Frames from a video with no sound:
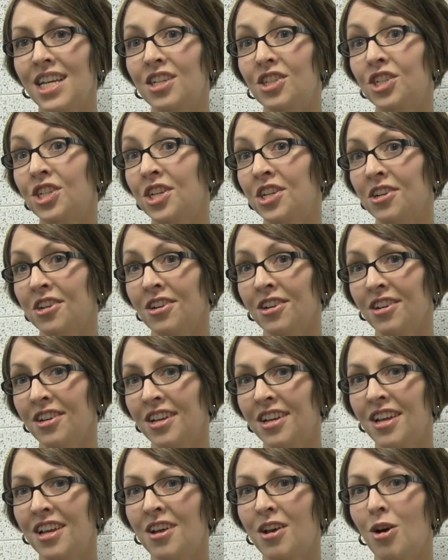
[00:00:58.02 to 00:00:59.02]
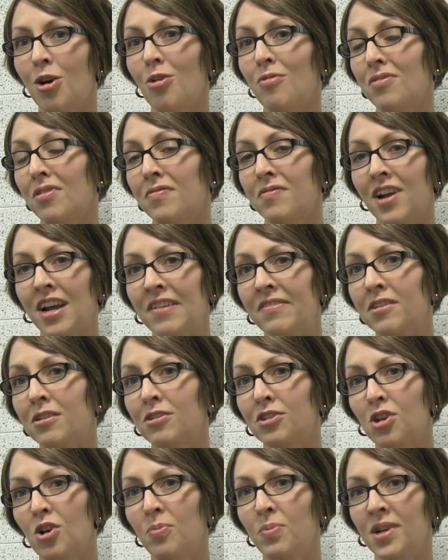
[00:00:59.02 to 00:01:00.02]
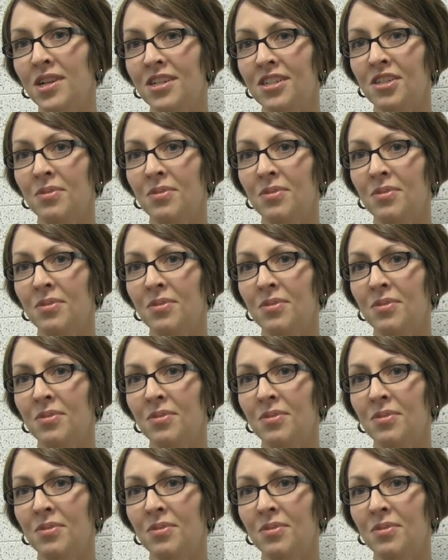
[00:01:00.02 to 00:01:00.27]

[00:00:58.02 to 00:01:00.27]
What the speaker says: each year over 5 years, hoping